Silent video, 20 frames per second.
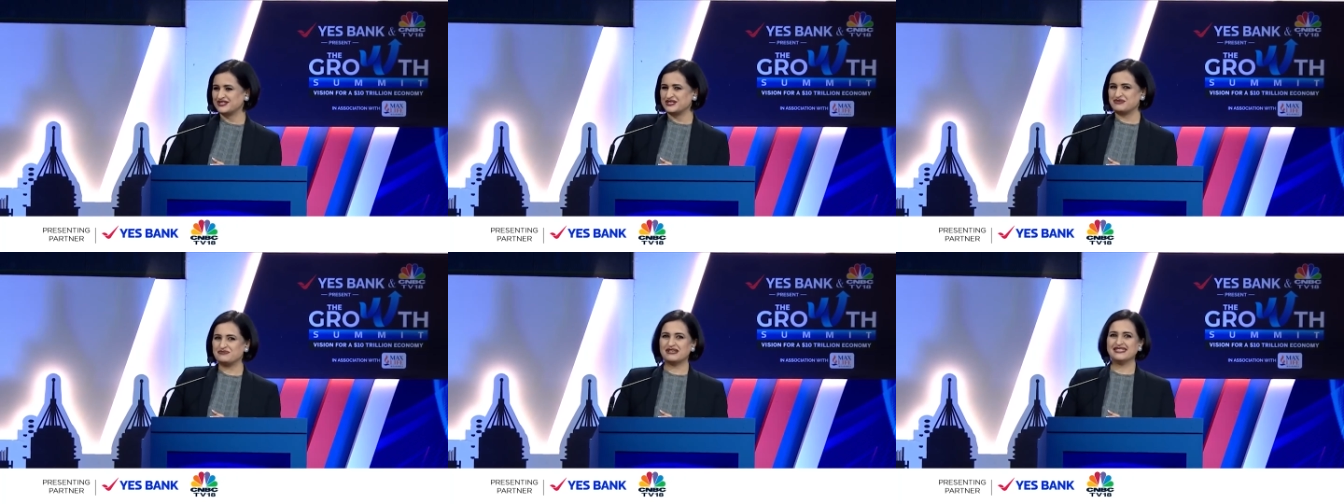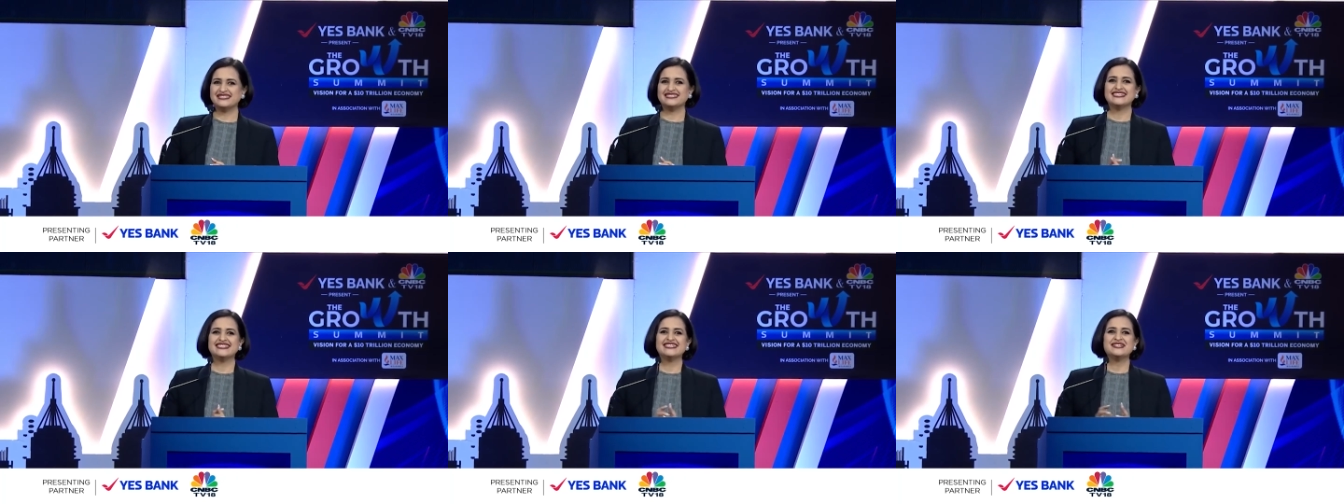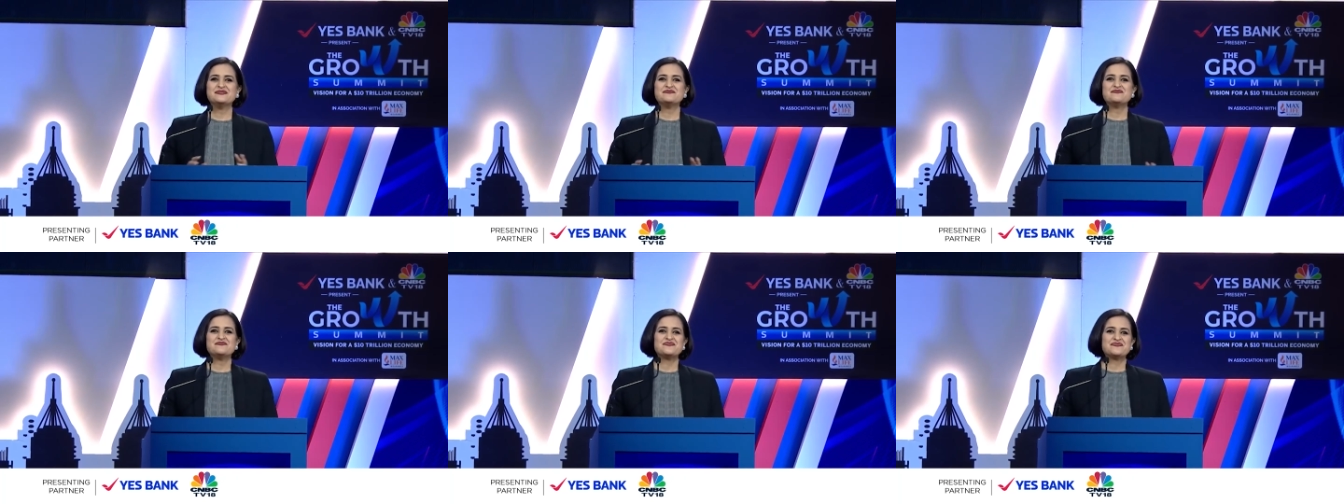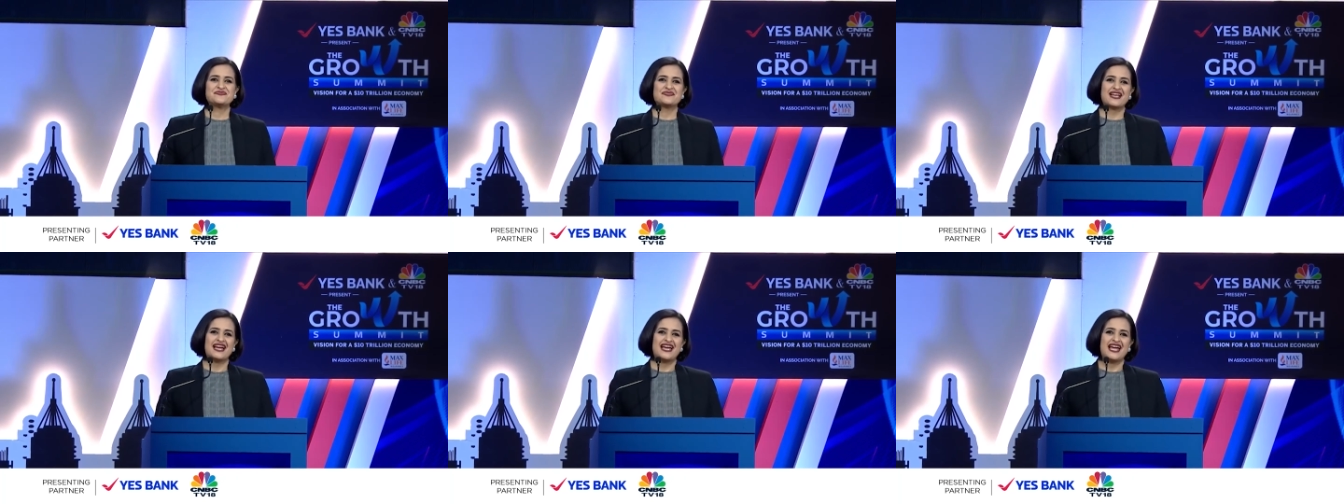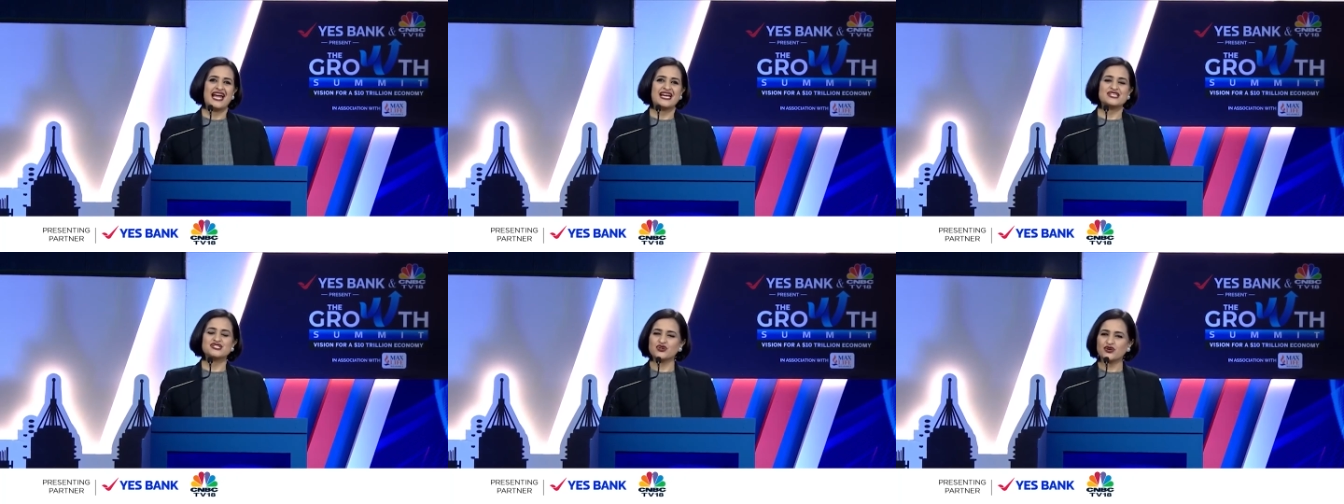Reema?
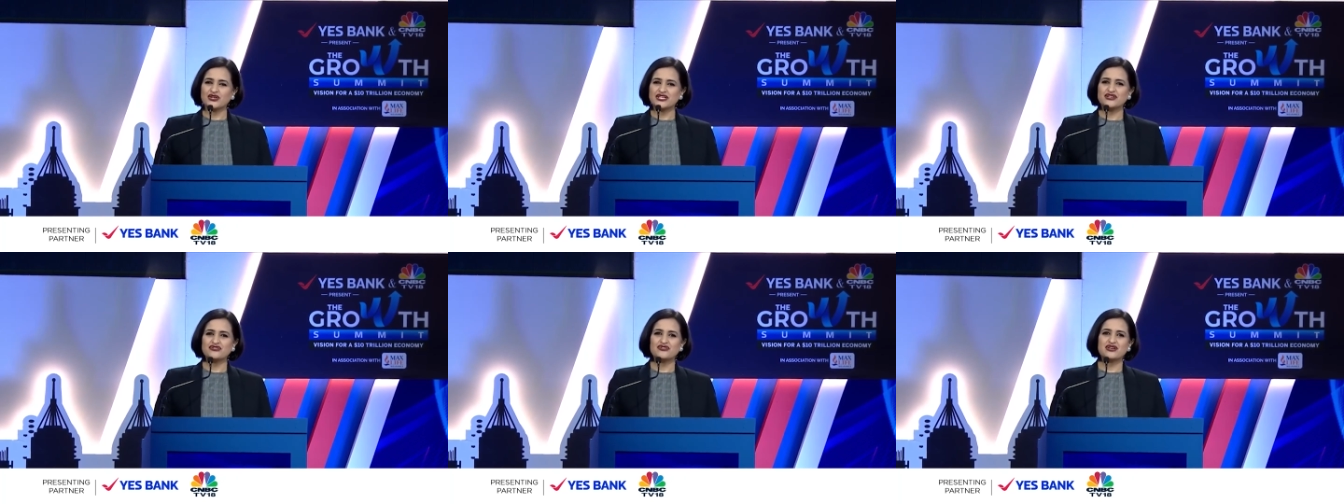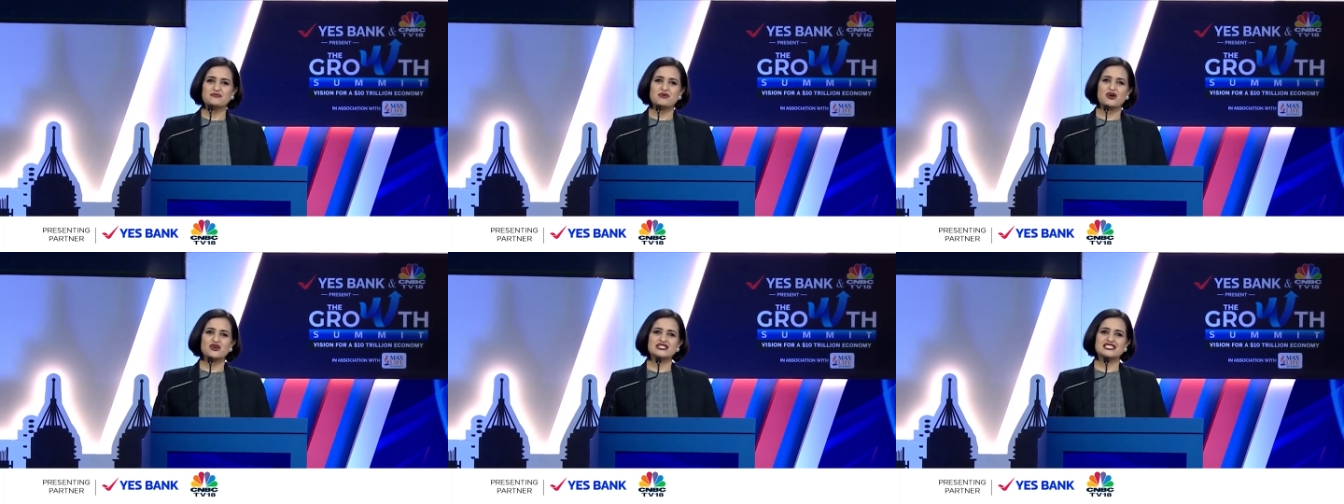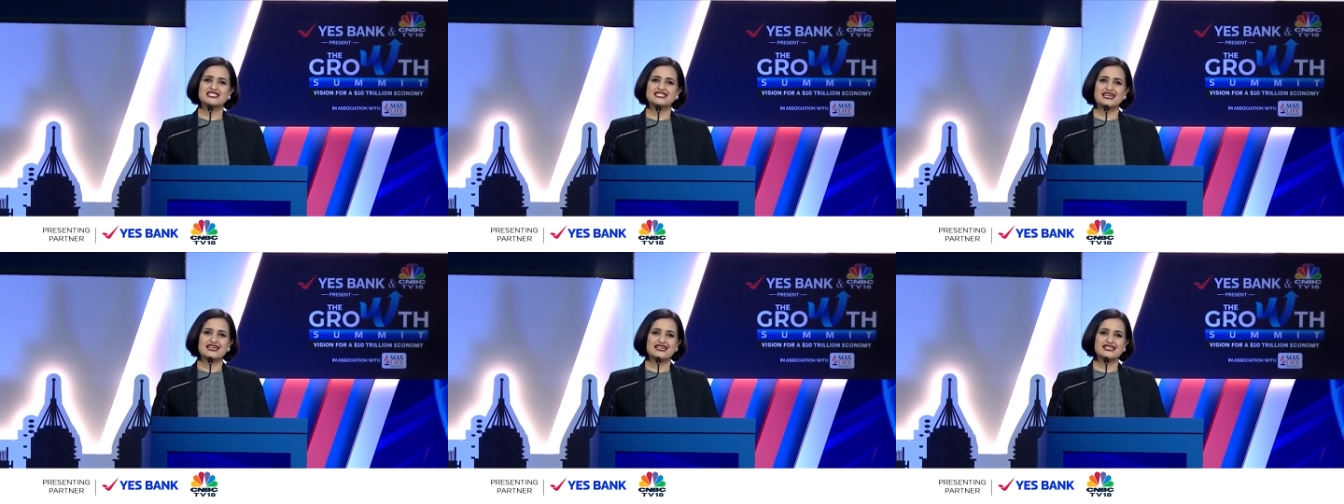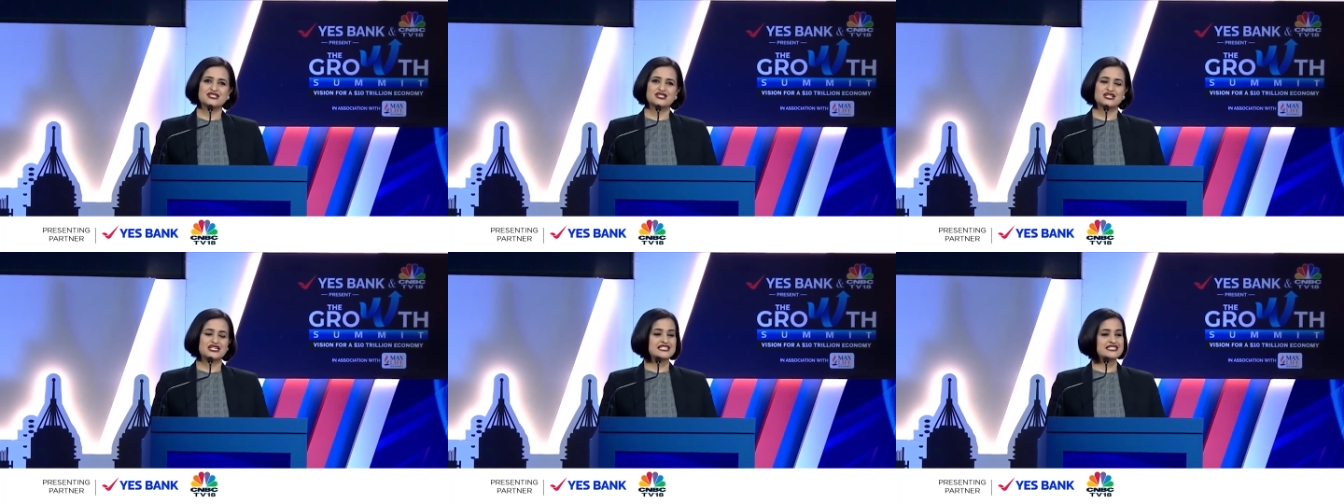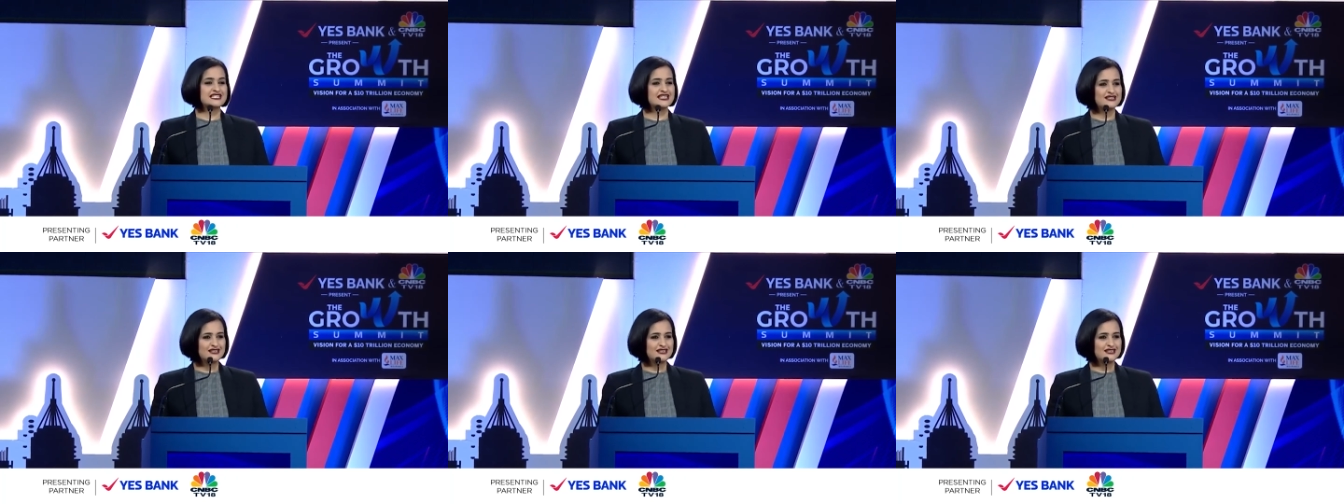And joining Reema on stage is